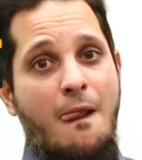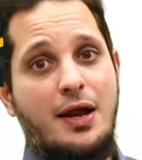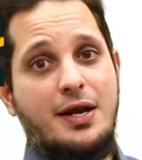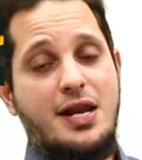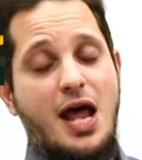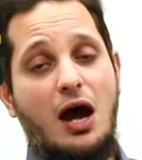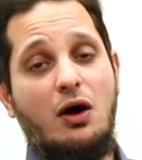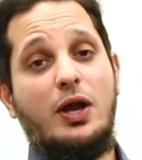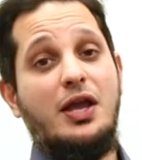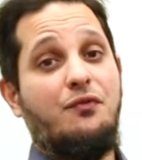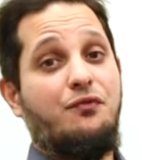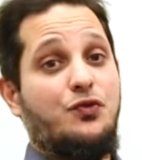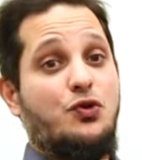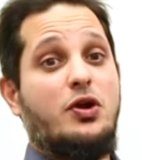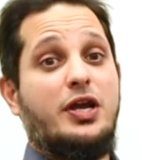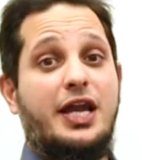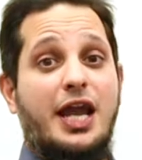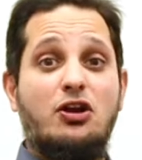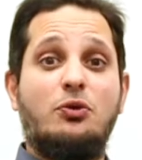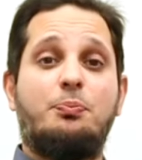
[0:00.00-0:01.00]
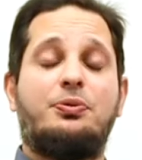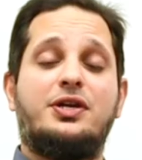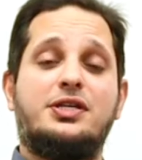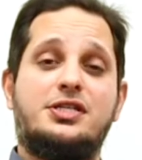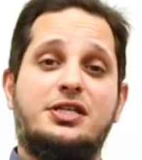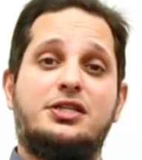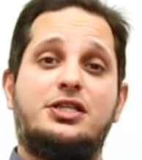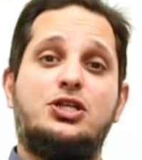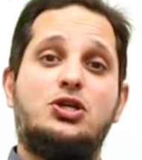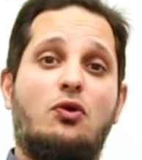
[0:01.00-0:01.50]
Now, if you cannot
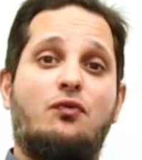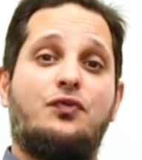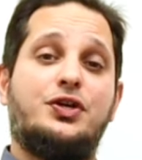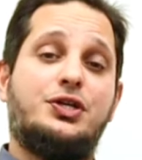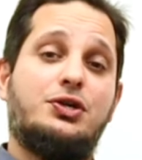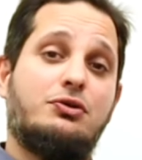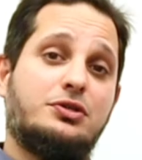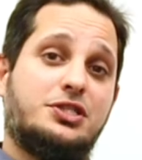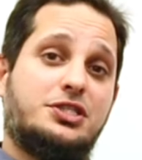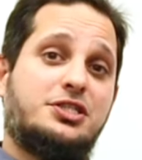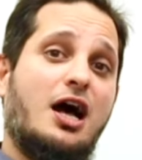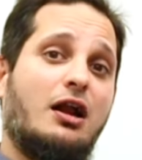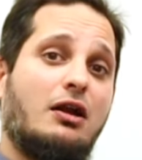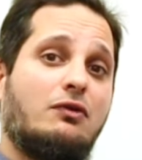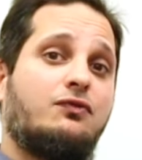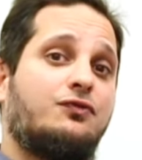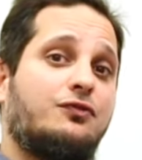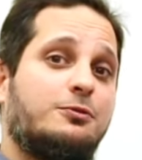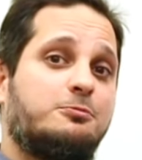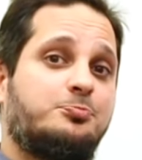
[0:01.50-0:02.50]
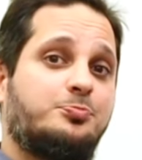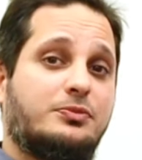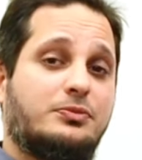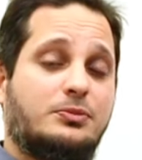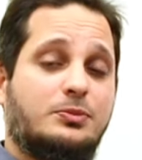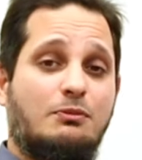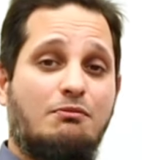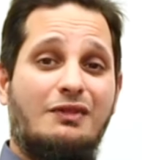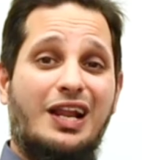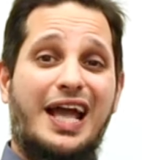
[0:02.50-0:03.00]
present the offer yourself
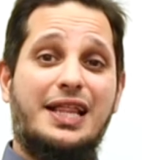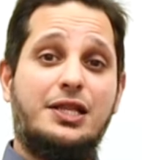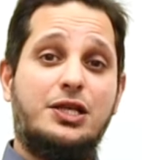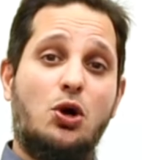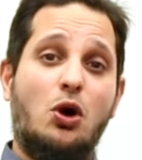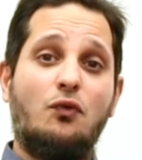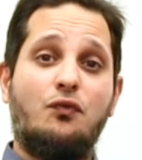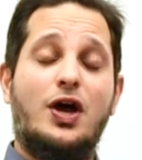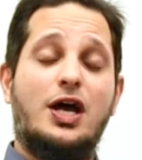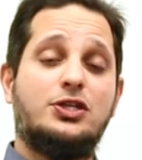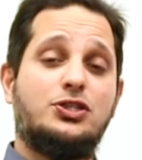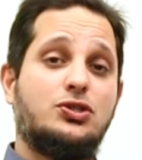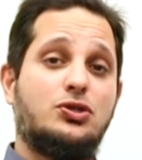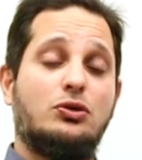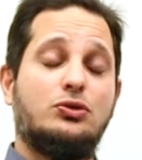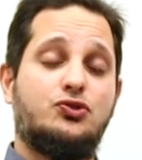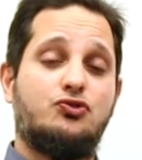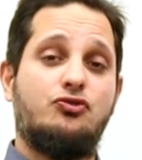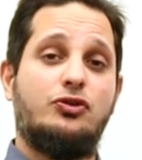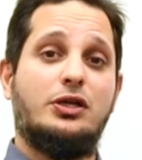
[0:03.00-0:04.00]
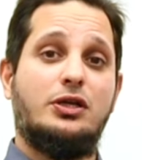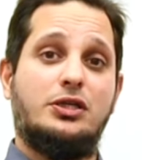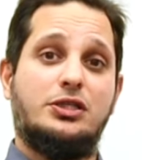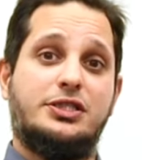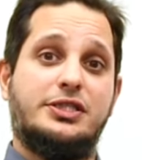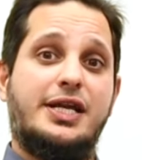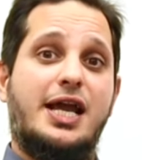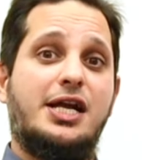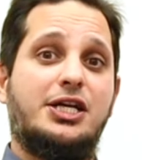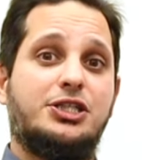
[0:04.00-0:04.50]
and the offer has to go through the
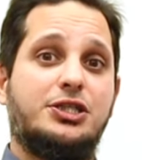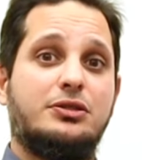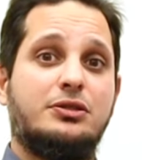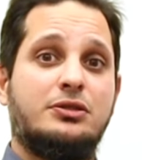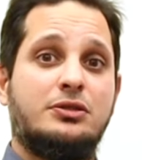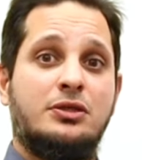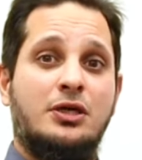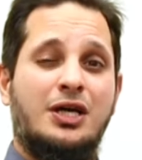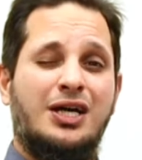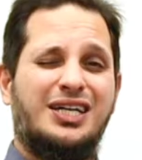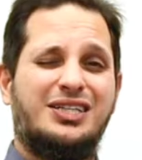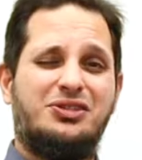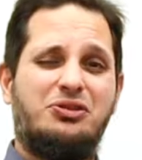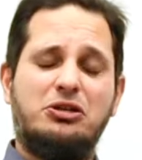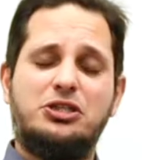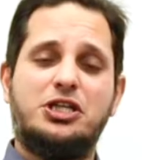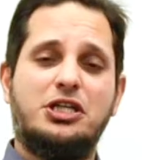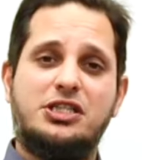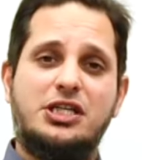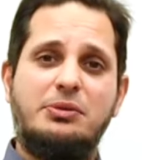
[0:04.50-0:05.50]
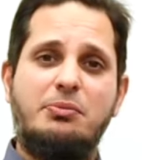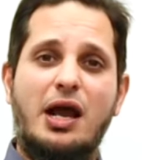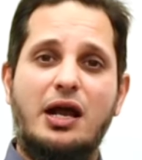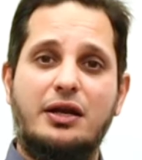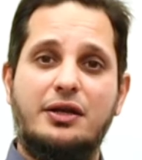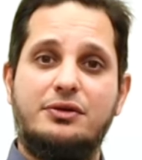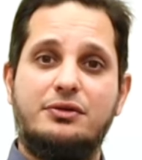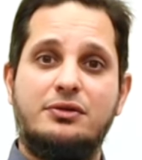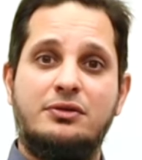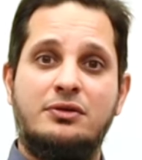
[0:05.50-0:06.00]
listing agent, don't just email
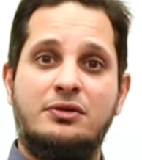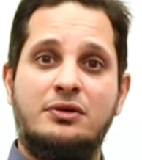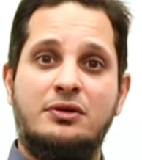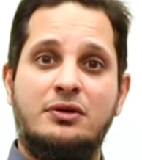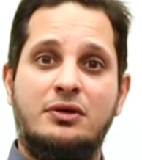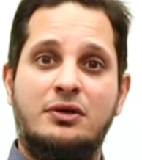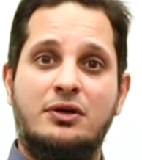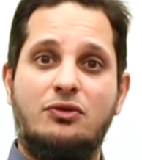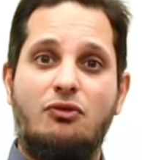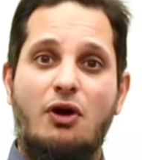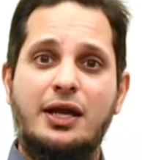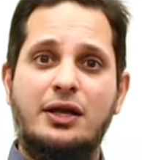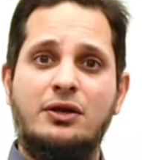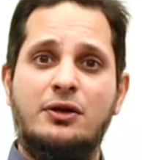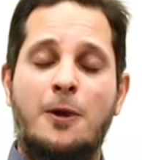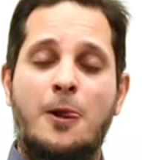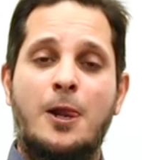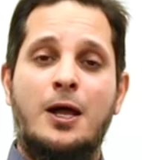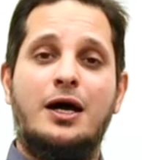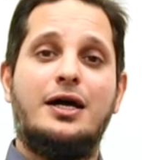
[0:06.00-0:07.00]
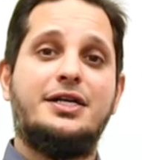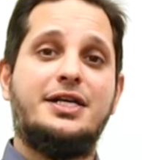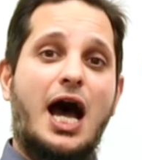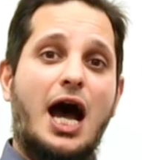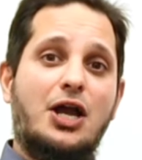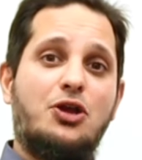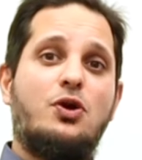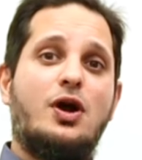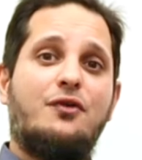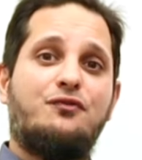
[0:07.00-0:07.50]
it, right?
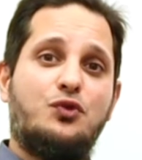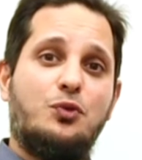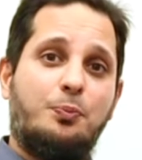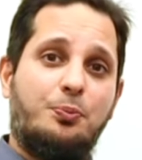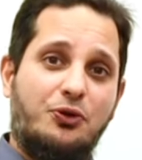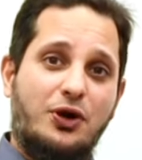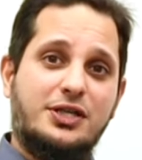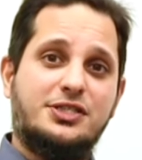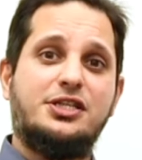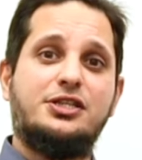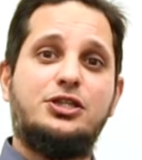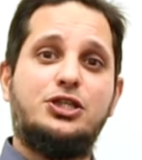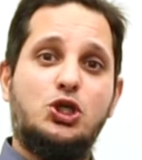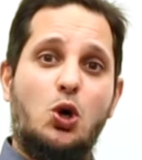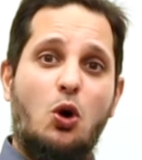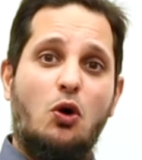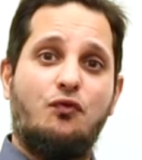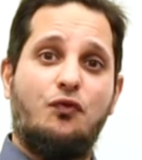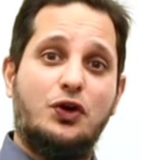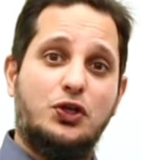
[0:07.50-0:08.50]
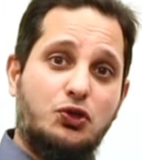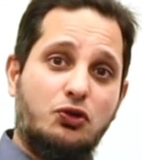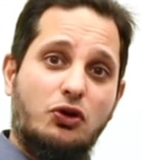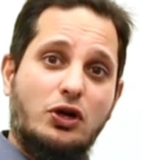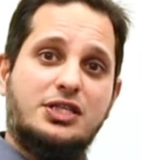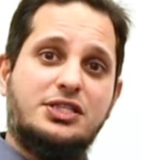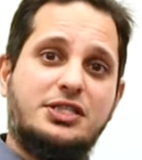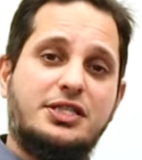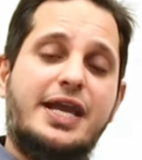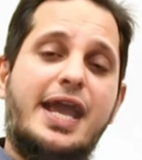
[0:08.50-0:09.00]
Now you have to present the offer to the
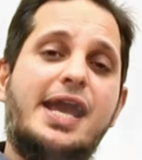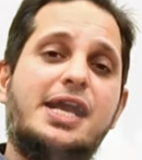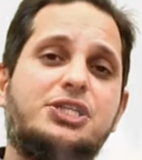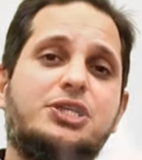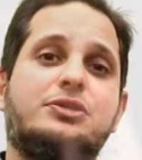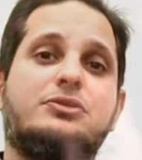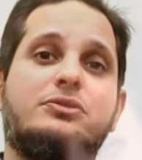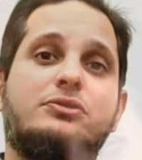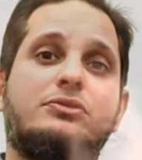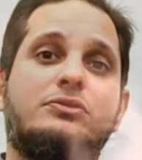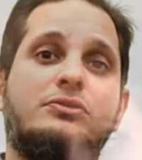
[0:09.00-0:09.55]
listing agent,